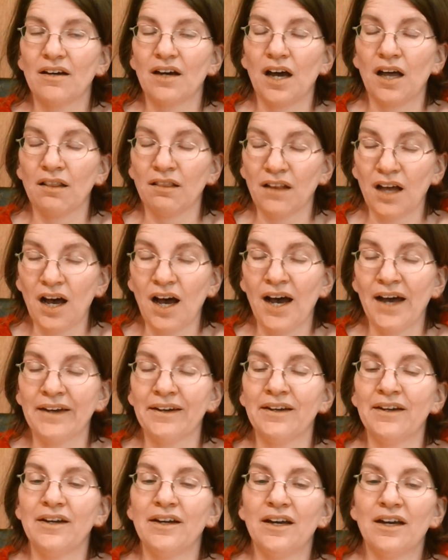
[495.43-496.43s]
a lot.
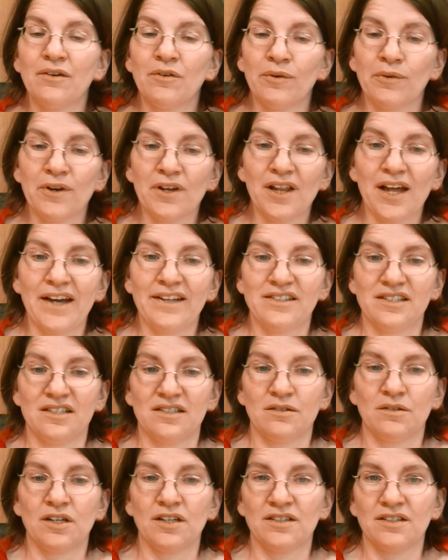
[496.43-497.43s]
And we realized
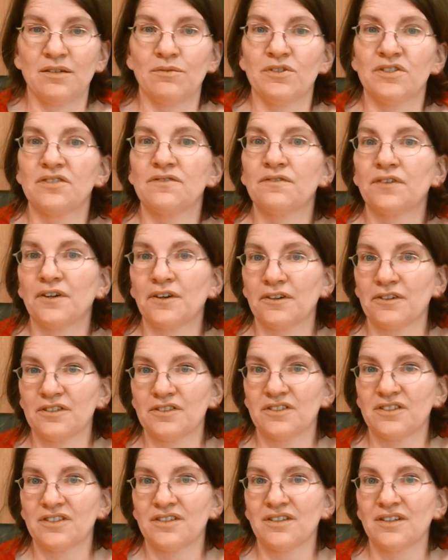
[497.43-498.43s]
it's because it was
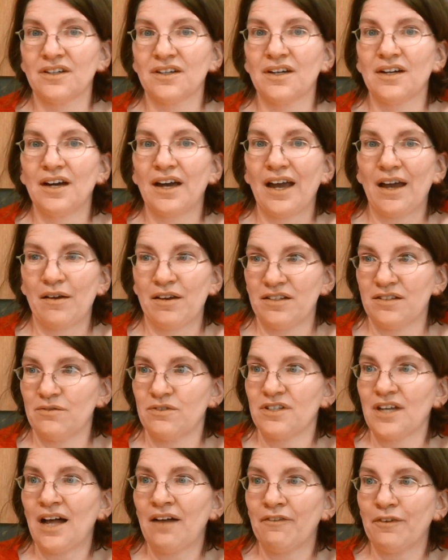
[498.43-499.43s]
first, because it
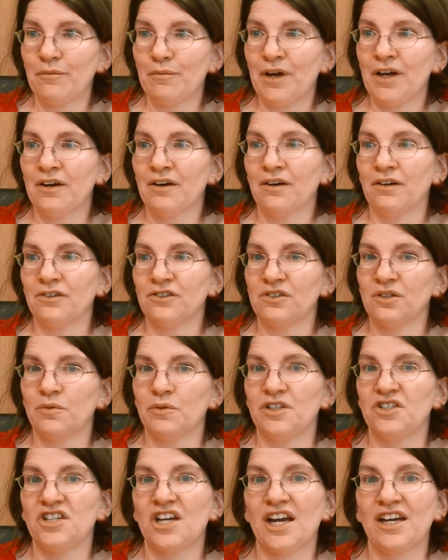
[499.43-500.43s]
was alphabetical. So
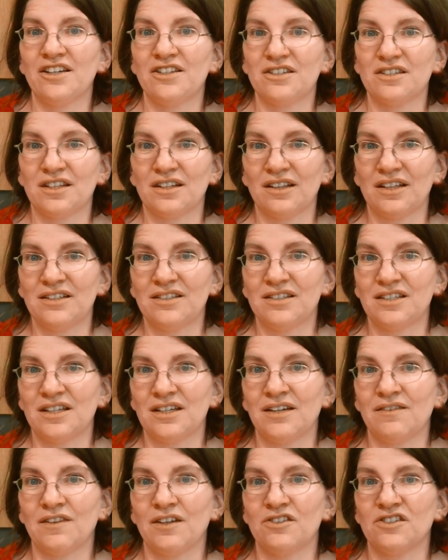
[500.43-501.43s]
we changed the
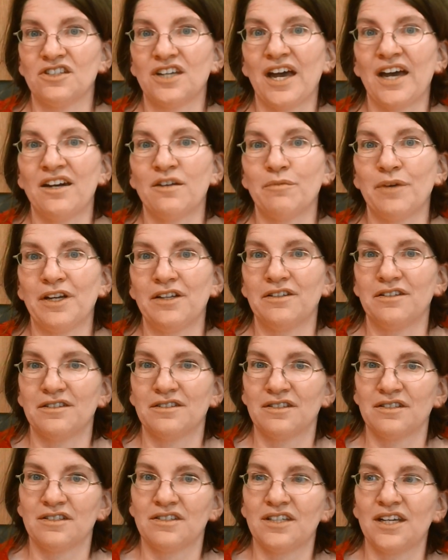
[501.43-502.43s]
listing of those
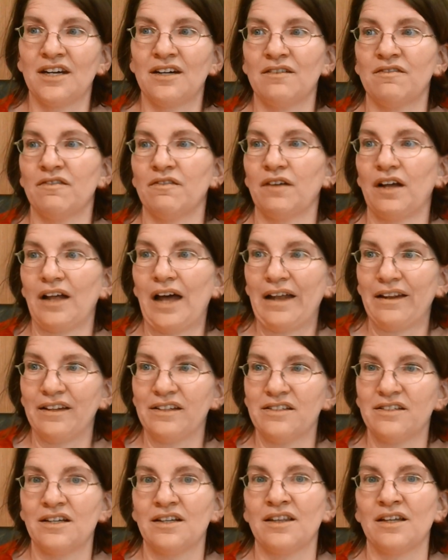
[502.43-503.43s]
databases. Instead of
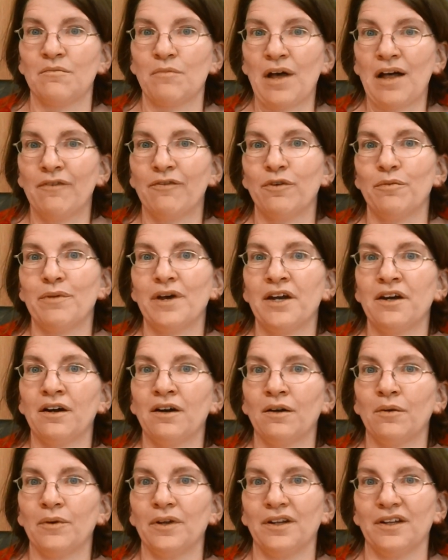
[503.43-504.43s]
listing them
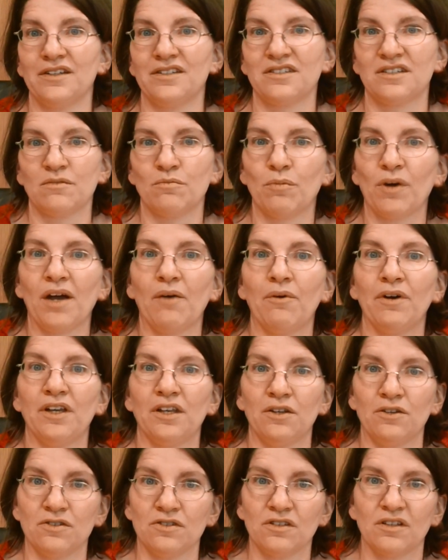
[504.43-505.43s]
alphabetical, we list them by what
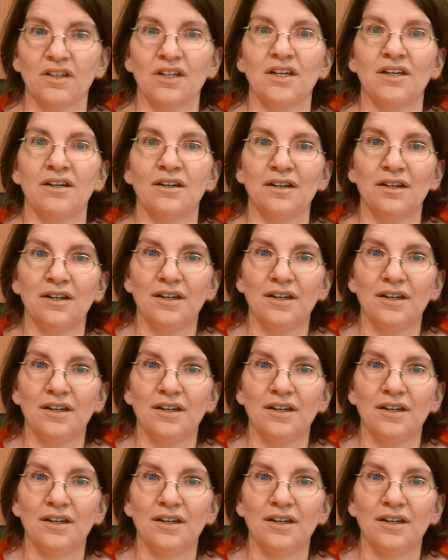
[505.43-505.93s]
usually